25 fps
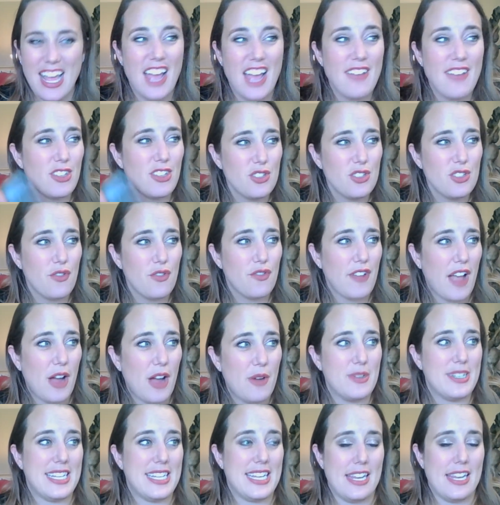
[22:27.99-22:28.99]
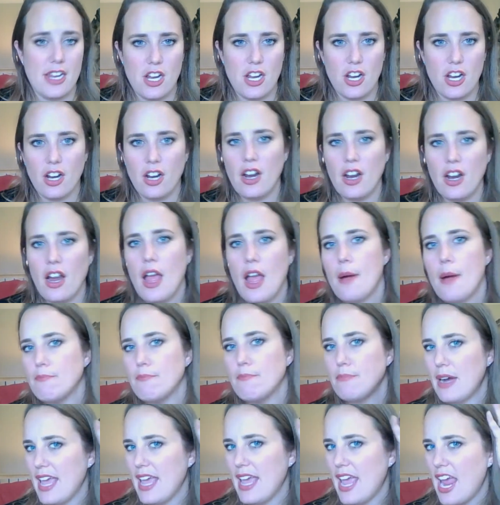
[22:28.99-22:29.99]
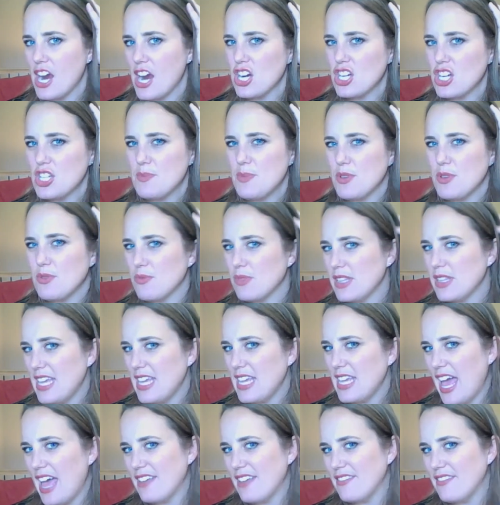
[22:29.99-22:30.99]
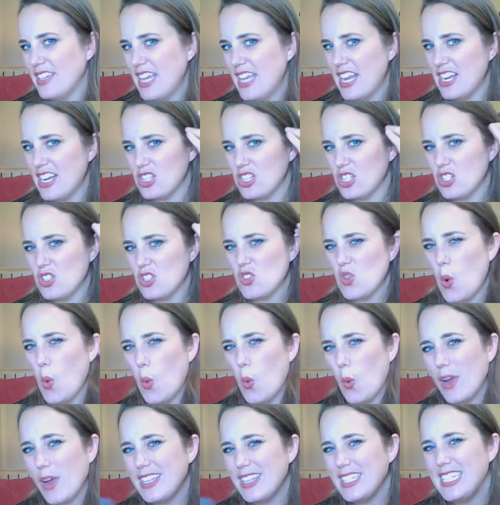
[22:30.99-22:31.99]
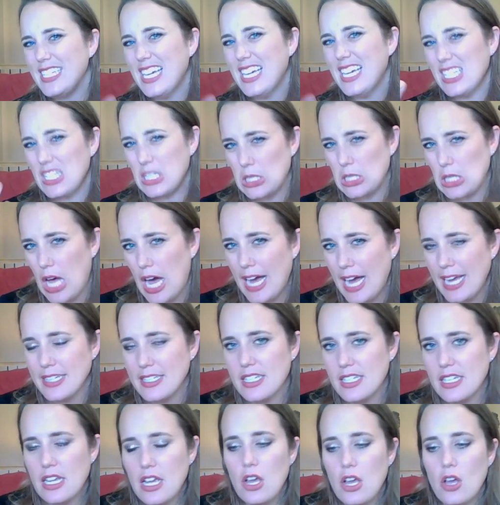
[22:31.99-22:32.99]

I've also found here my hair has been really heavy and it looks oily a lot.